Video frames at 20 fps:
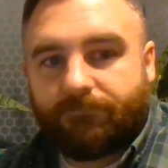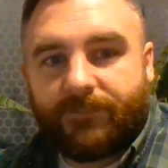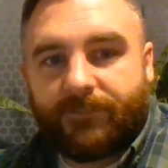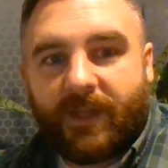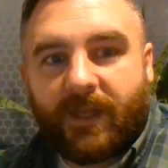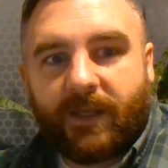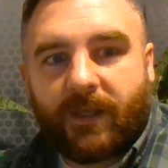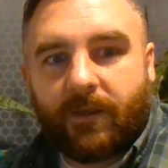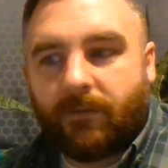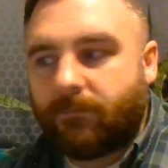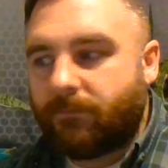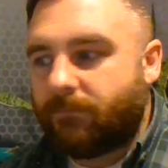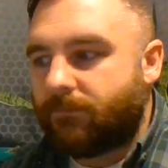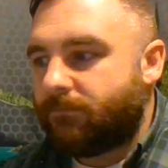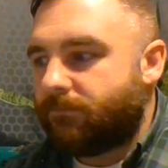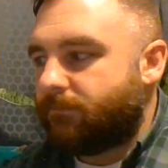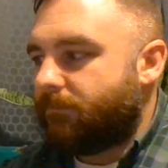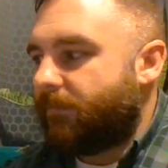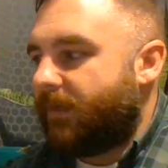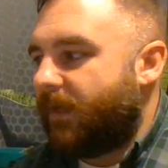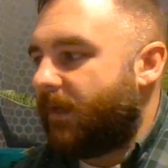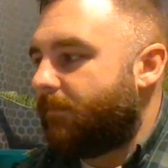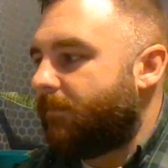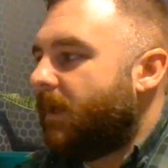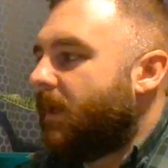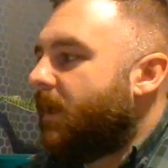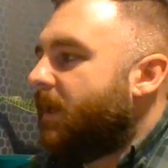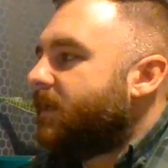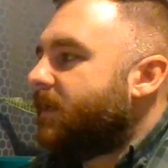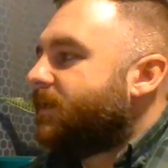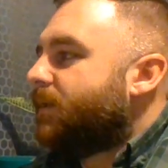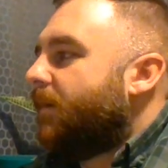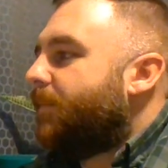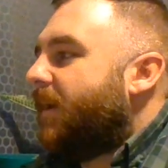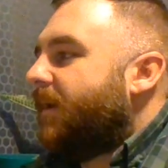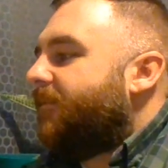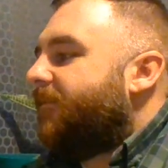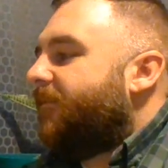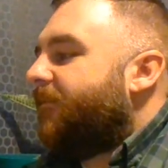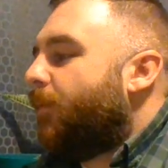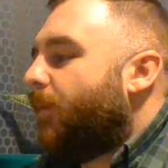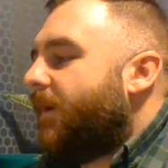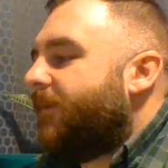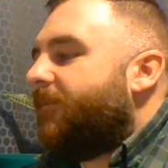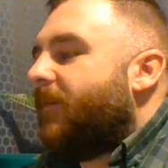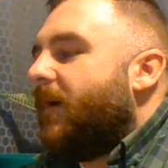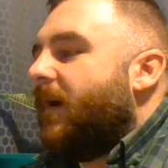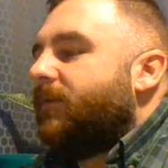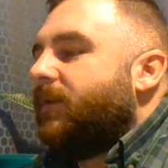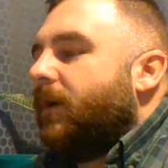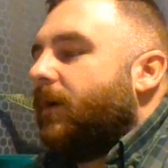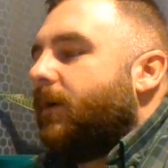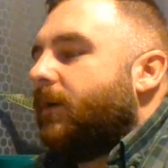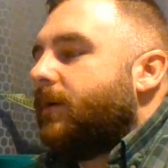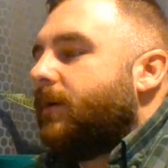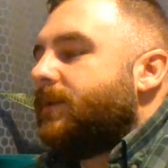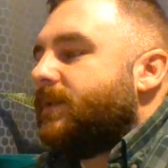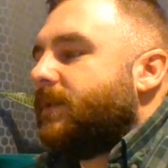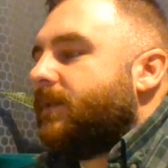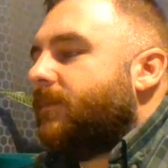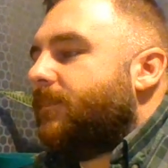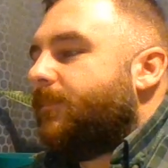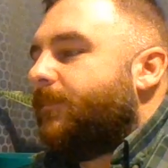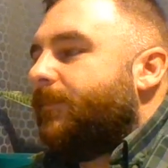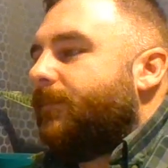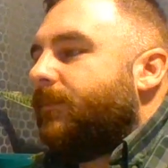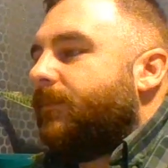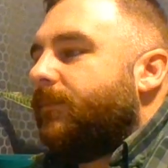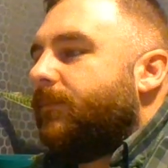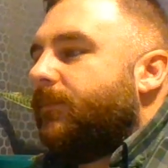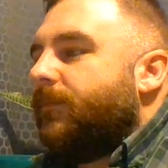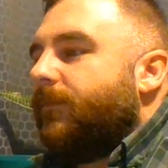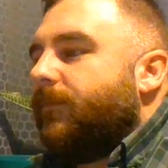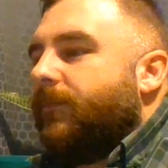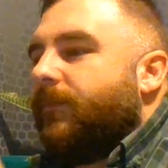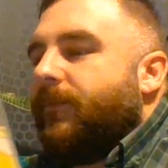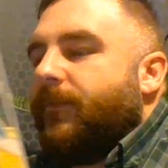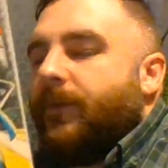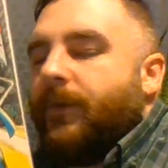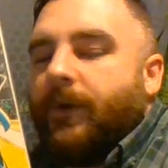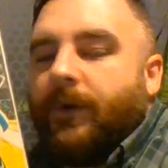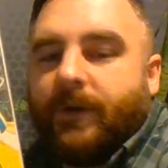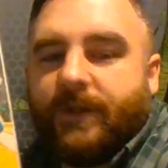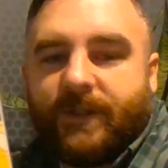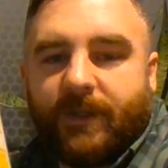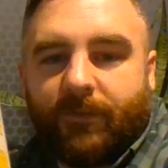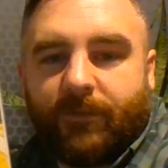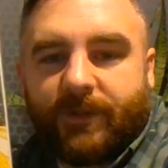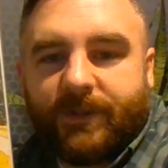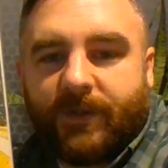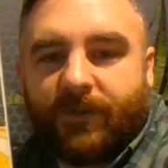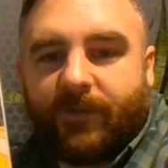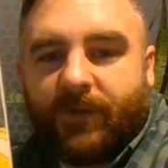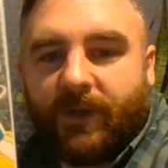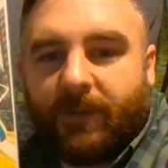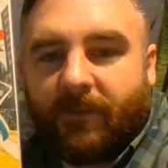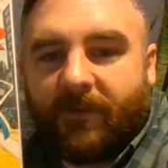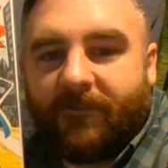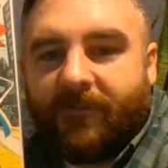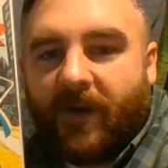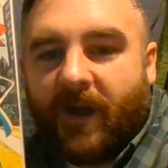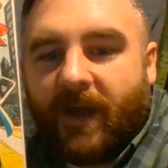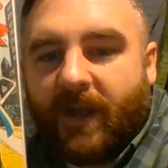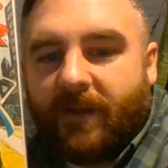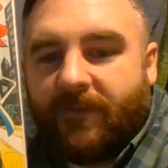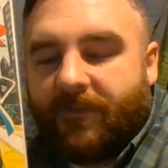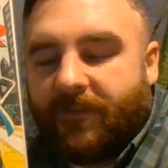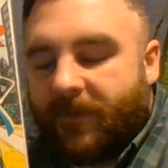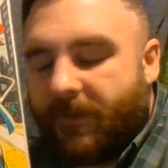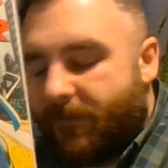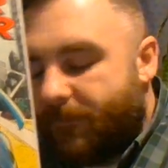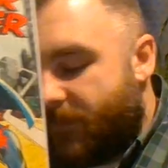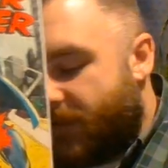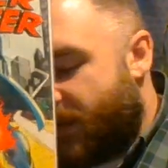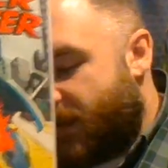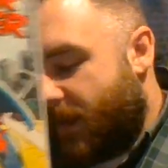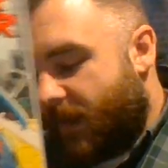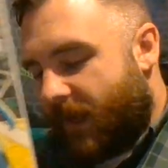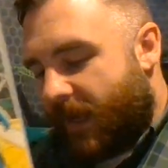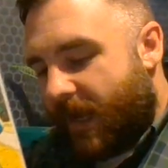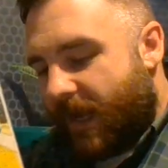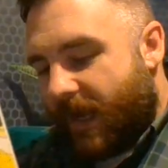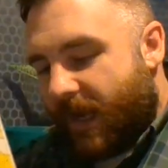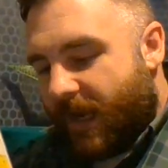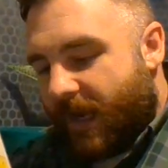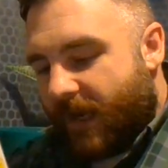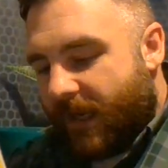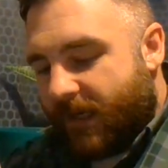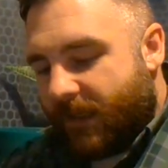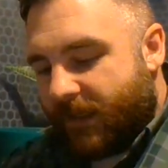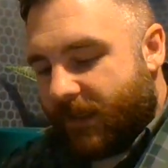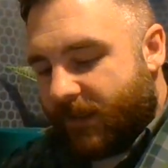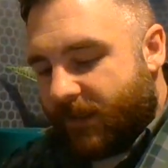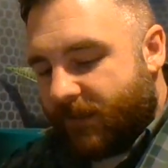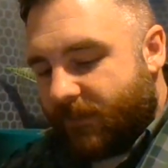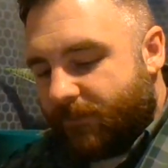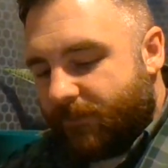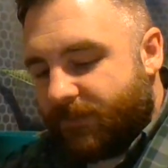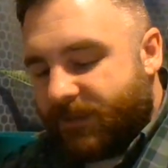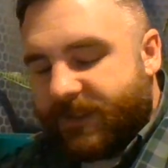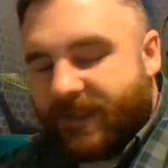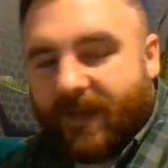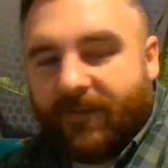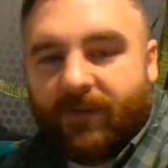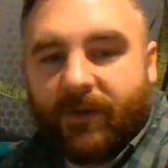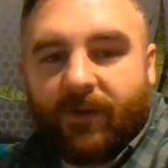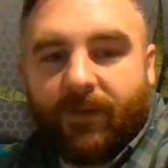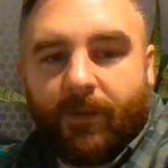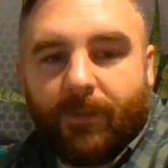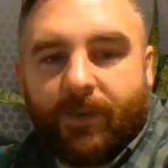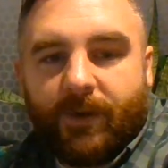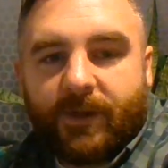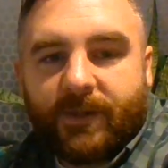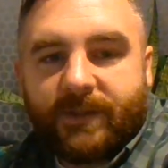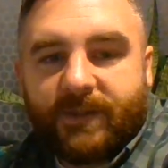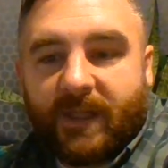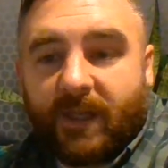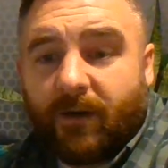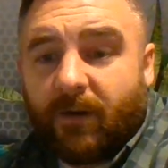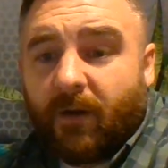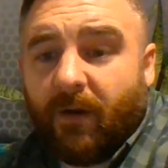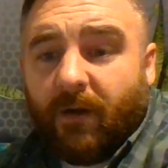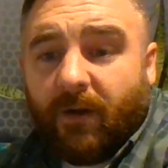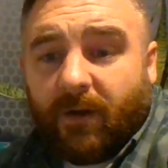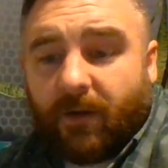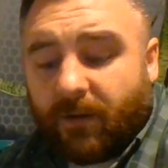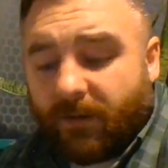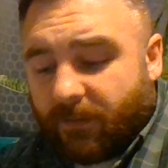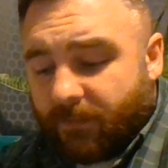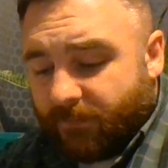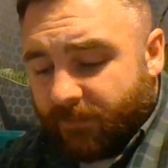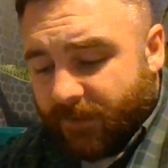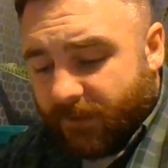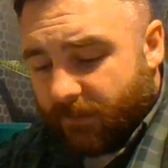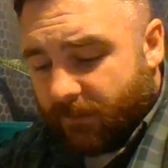Thank you. Bam. So I paid $45 for Silver Surfer number 5 and 7 other books that are all,